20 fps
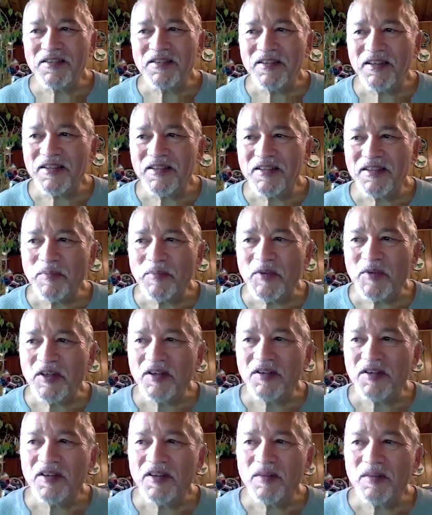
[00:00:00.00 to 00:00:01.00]
accepted
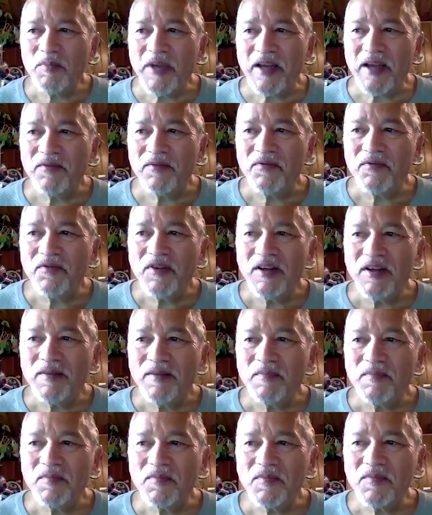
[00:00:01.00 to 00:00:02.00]
into the Banff
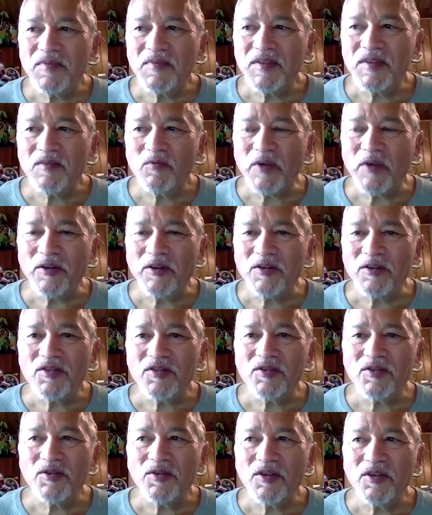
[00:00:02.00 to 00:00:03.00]
um, Writers
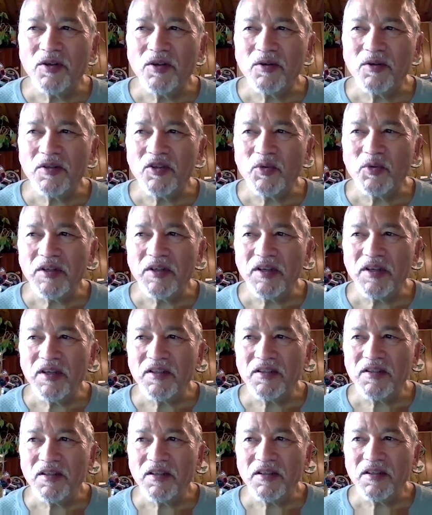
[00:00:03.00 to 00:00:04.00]
Studio in
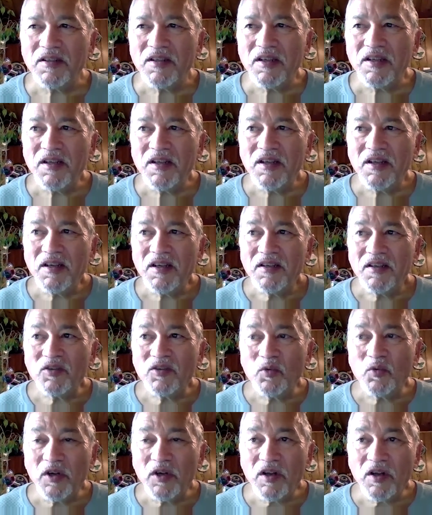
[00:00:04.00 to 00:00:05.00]
2018
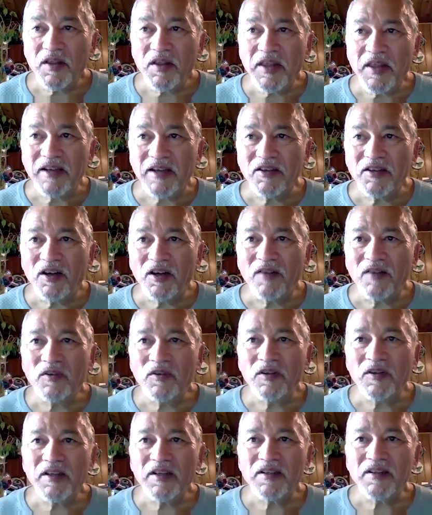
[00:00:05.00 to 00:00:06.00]
to work on that
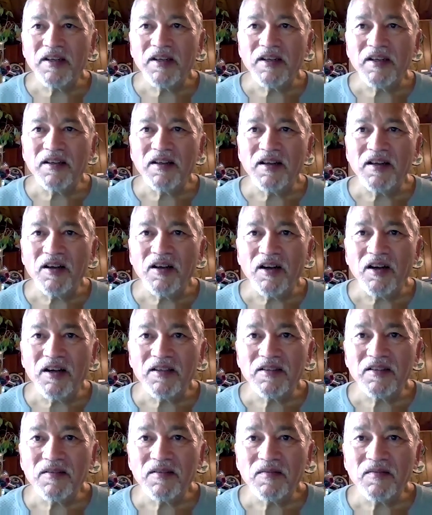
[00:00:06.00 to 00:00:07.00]
novel, and I
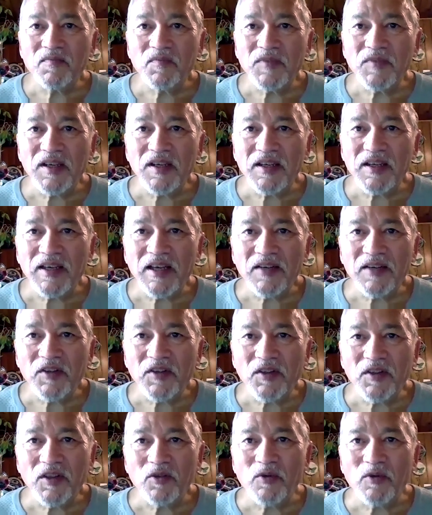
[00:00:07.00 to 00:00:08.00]
got, I kind of
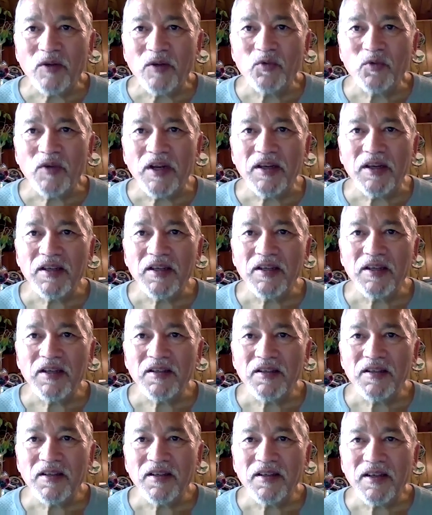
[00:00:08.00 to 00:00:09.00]
hit the ground running,
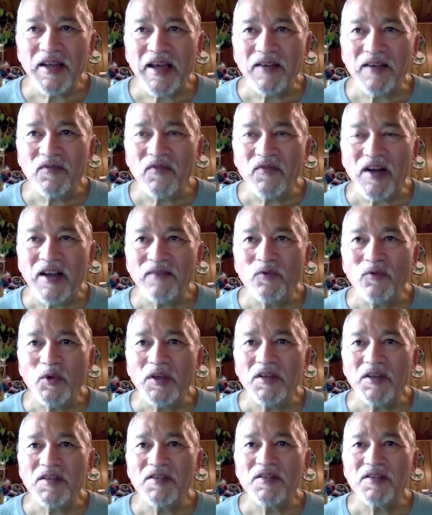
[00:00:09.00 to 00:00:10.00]
and I had five
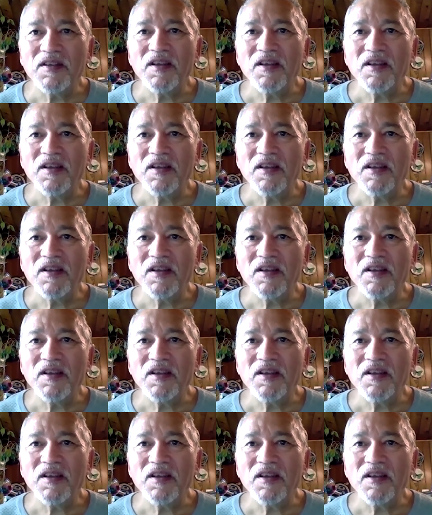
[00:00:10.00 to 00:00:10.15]
weeks